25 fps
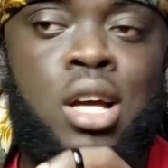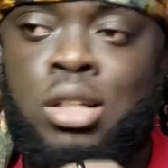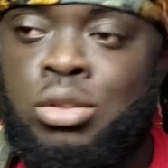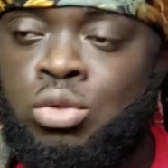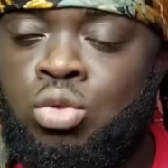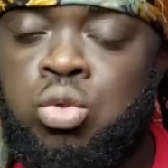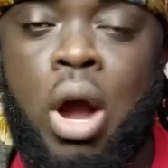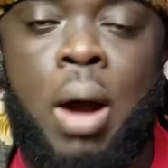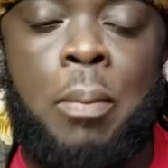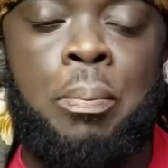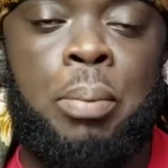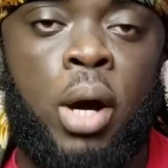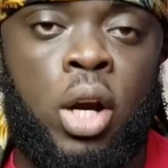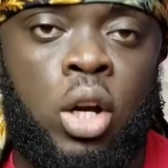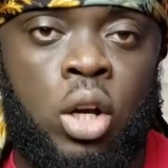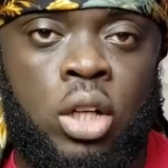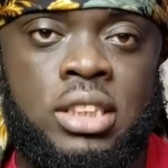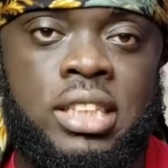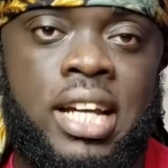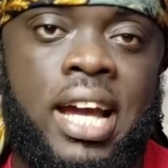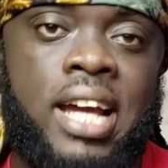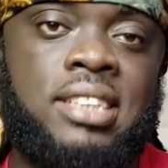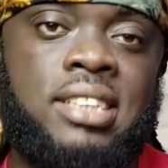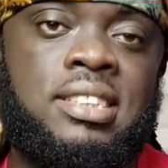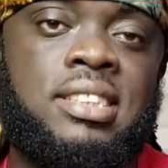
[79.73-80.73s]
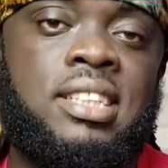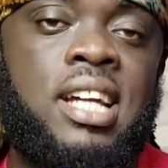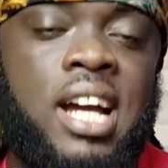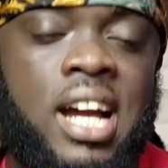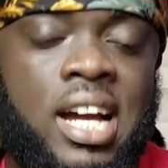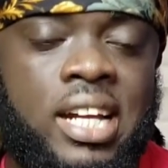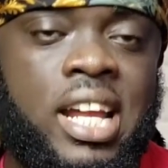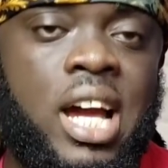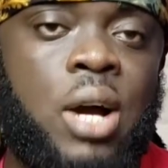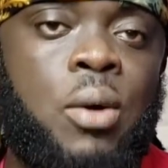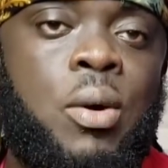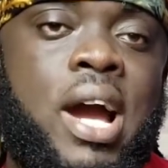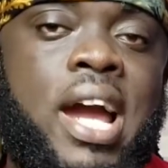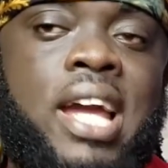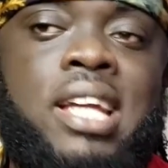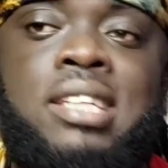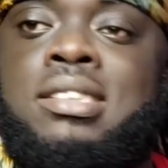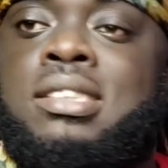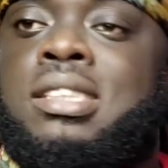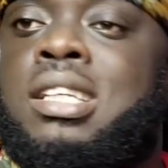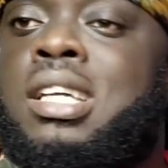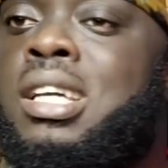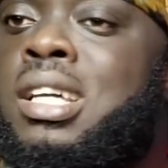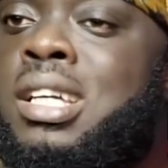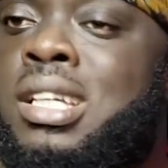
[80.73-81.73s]
to apologize.
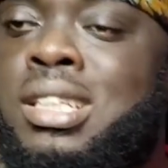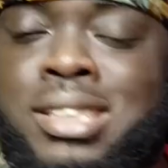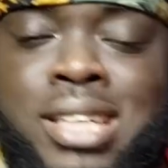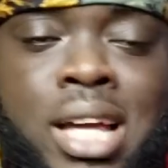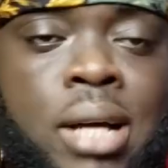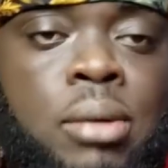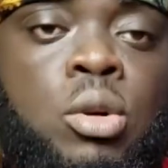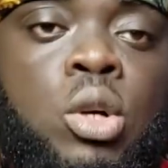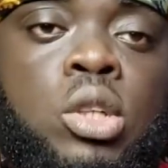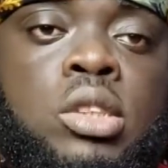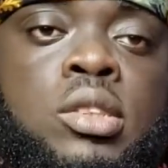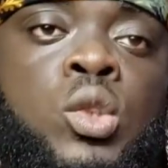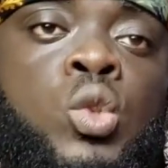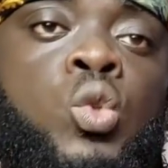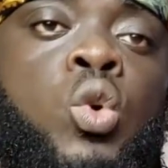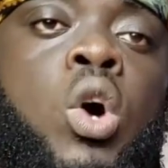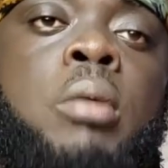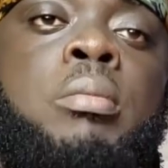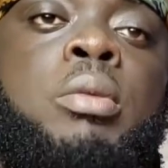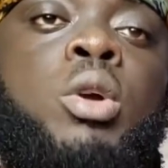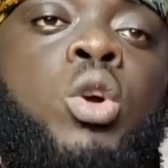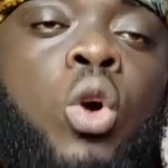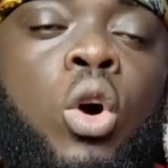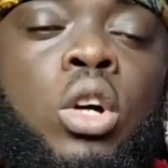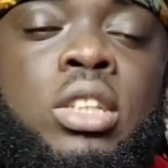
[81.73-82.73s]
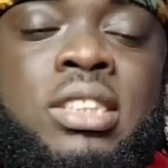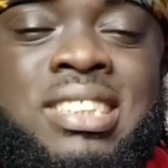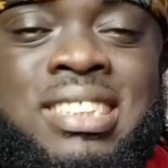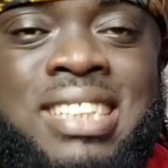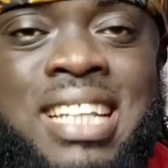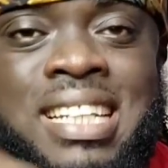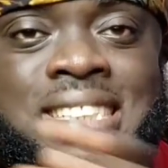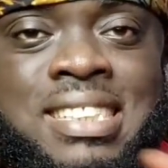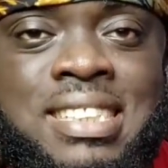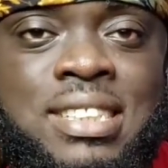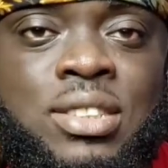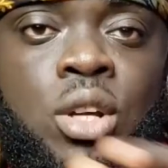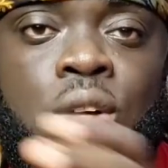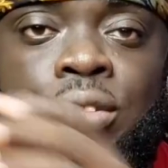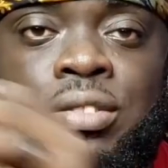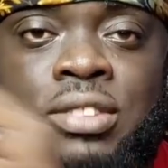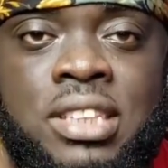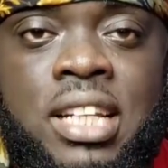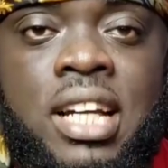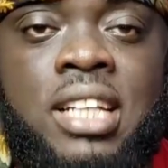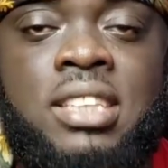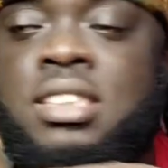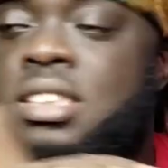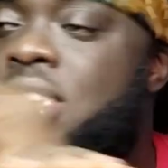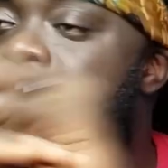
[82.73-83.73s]
Otherwise, them go sue her because nothing of
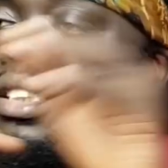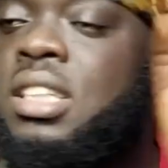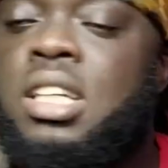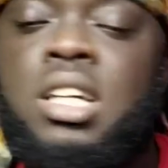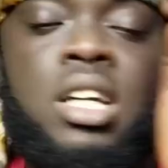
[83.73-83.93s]
such